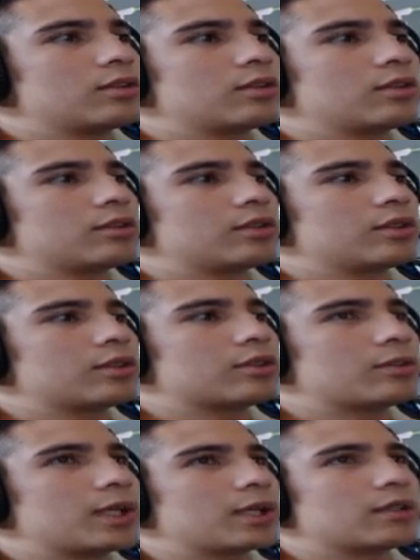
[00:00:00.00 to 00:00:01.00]
Let's see, let's
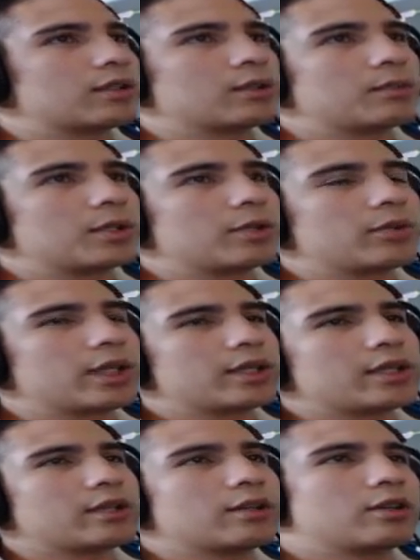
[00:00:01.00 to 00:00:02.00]
go back. I'm not
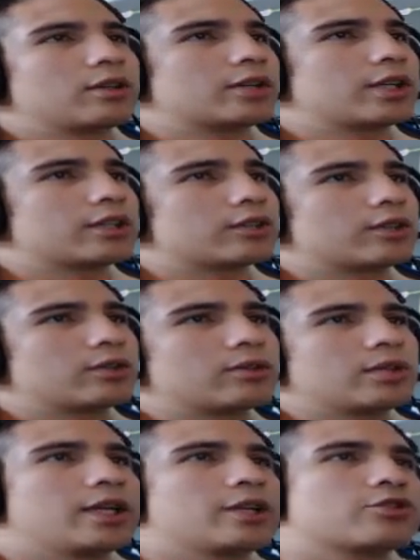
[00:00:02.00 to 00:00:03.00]
ready. Okay, so
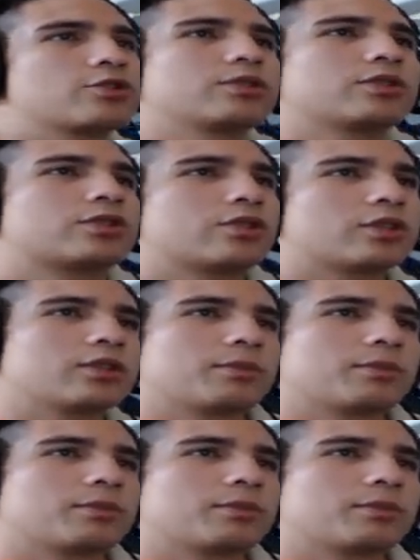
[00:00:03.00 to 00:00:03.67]
Andrew starts